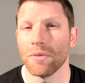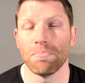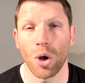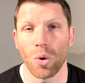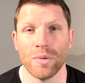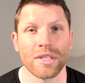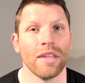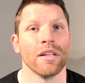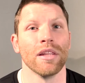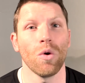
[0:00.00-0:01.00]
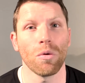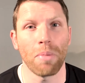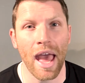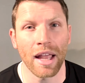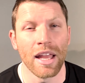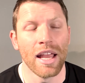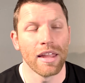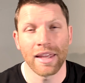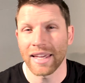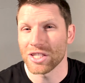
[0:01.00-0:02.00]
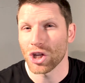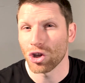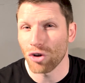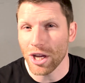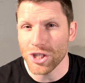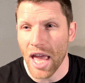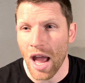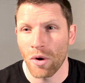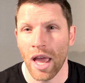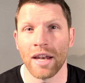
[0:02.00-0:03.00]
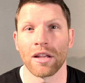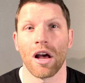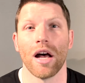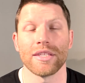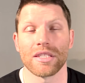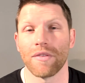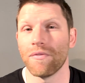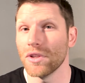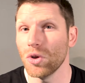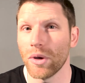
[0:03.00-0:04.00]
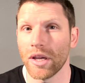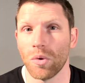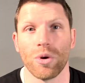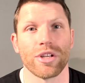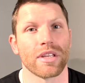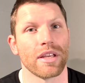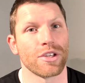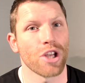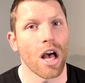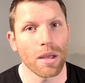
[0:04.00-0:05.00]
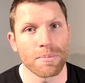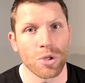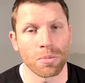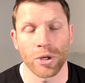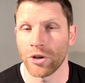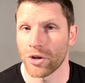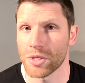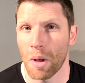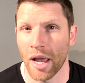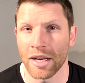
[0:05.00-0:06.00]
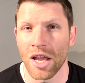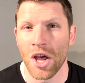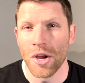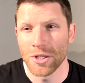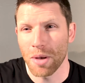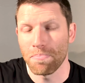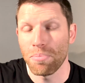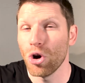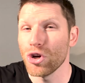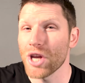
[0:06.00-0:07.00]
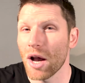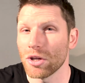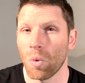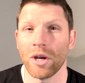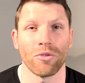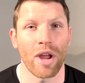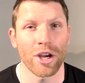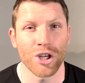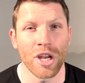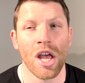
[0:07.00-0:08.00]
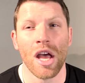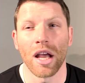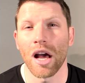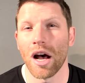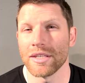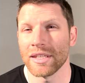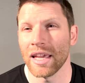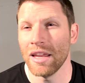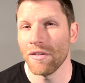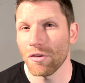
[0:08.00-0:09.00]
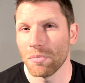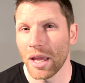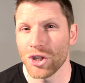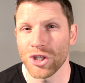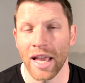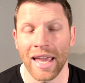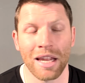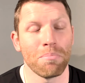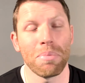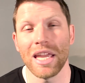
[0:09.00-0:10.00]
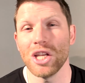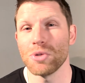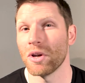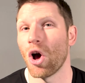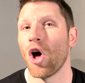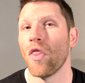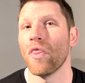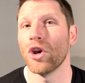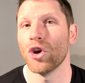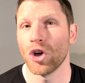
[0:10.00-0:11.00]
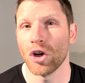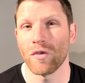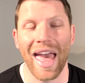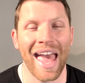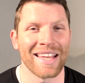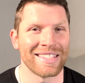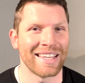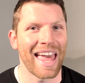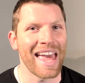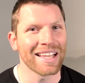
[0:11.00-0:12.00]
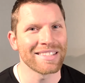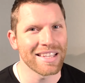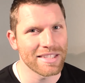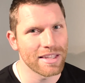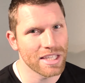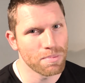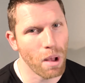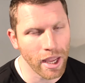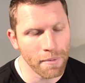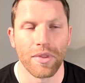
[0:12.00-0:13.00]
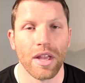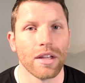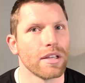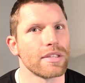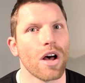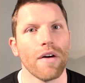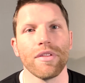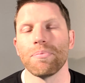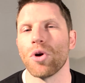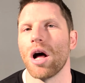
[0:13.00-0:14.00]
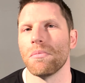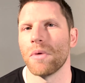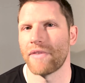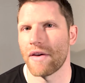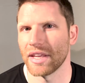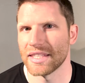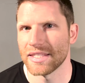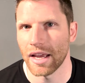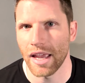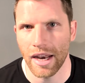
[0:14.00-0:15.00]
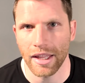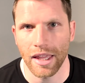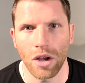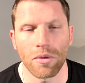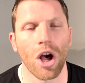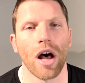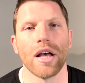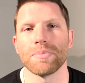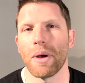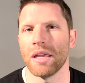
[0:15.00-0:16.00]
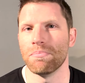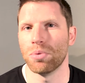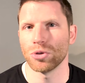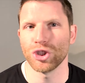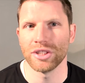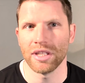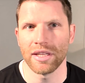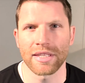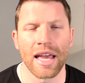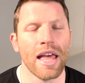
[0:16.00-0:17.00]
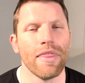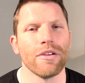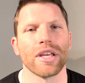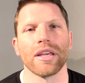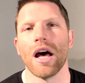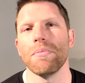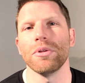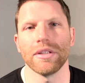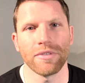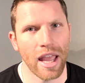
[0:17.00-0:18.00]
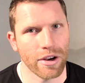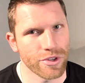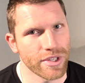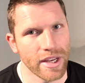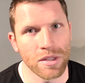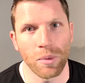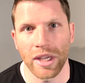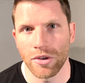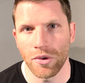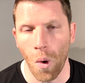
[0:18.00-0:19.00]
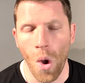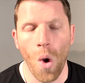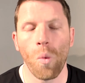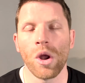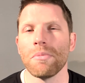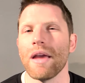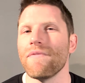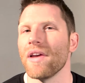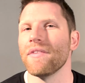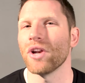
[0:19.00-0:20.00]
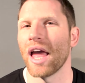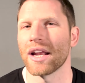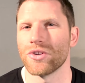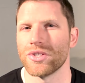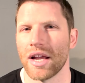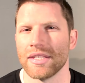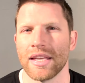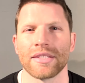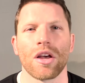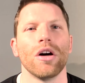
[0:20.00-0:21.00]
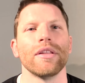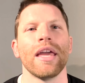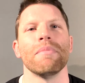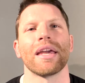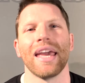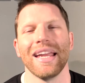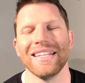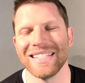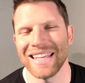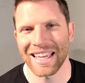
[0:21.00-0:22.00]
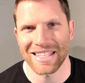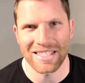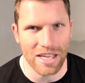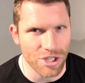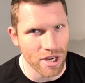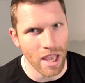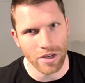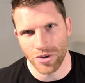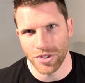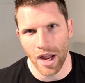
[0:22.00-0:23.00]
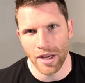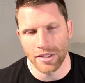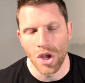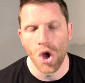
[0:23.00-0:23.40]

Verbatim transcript: the bones in the lower back that gets crushed down and causes the fluid, which is a shock absorber in your spine, to push out one direction, causing inflammation and impingement on the nerve as it exits the spine. To solve the problem of having sciatica caused by a bulging disc, there's a couple different exercises that we can do. One of my favorite exercises is called a McKenzie extension exercise.